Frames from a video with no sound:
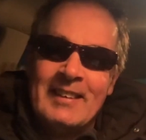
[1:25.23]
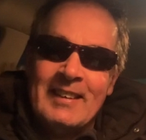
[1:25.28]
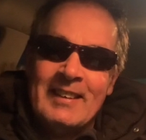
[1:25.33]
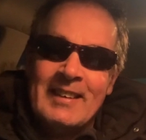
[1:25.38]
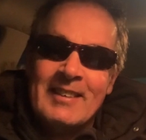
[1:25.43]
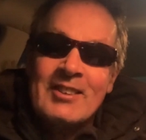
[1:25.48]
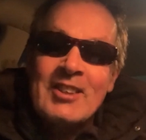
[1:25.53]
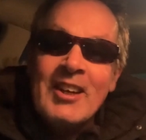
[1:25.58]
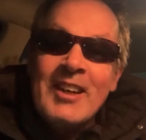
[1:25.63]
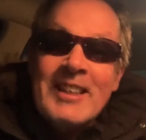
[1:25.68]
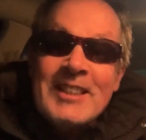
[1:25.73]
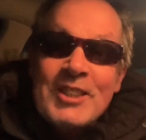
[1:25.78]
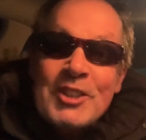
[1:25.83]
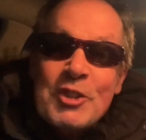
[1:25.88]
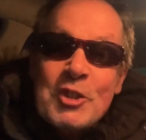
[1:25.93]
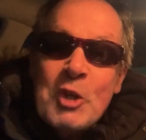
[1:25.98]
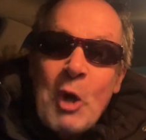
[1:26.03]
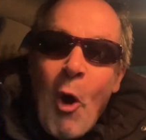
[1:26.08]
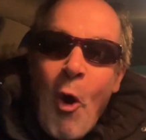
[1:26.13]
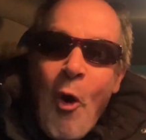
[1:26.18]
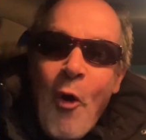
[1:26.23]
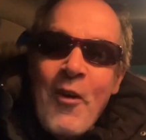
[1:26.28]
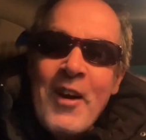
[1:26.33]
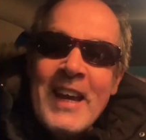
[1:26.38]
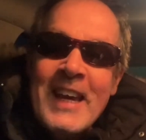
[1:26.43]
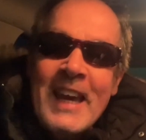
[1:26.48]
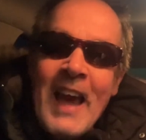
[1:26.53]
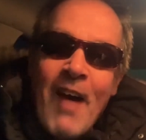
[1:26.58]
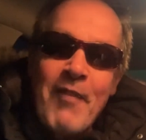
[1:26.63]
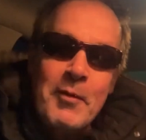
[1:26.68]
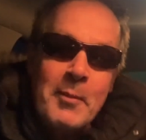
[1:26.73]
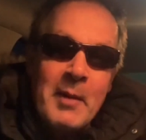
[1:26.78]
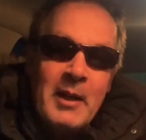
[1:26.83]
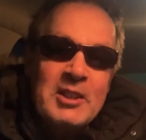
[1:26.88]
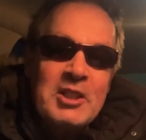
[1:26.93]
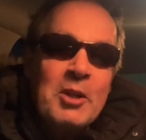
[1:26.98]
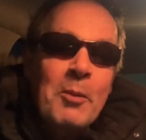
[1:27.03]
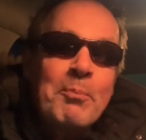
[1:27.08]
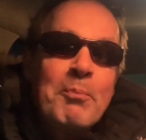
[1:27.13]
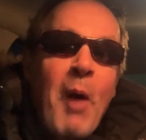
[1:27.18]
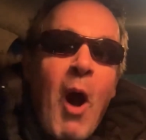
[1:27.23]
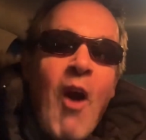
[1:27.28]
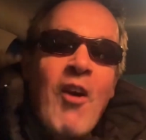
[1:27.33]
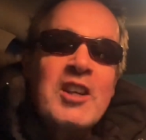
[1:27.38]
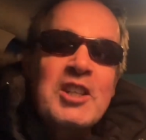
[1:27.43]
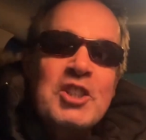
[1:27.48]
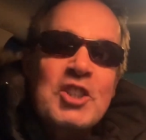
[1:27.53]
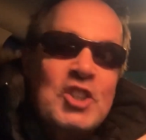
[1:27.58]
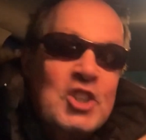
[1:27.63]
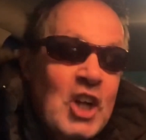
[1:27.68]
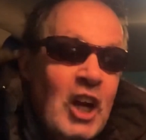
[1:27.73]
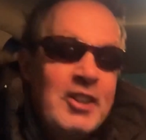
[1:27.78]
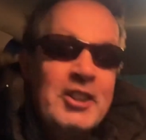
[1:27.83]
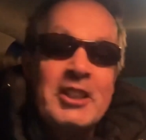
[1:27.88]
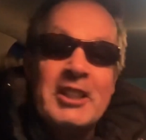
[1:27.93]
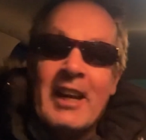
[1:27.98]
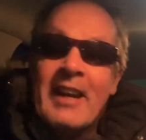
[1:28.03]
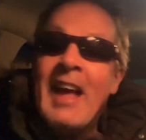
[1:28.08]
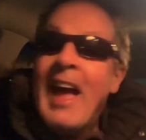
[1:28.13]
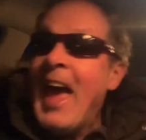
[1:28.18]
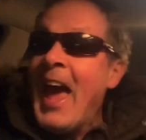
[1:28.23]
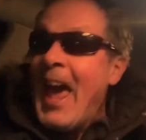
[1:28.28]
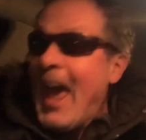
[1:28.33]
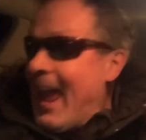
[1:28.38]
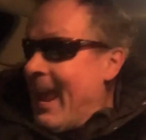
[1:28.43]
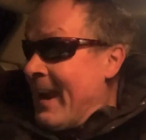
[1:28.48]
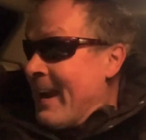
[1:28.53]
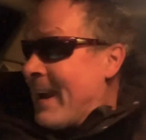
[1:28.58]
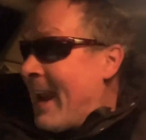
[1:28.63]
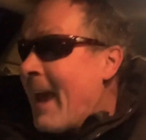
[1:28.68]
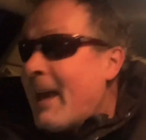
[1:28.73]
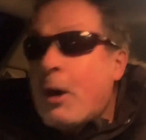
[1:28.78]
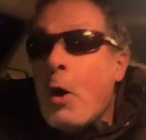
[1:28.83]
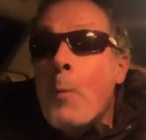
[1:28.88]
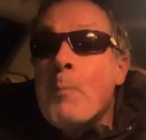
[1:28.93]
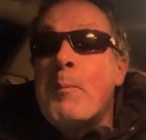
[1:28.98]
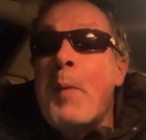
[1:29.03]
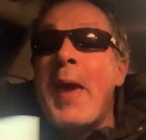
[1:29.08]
to this Tory government, to Boris Johnson. There could be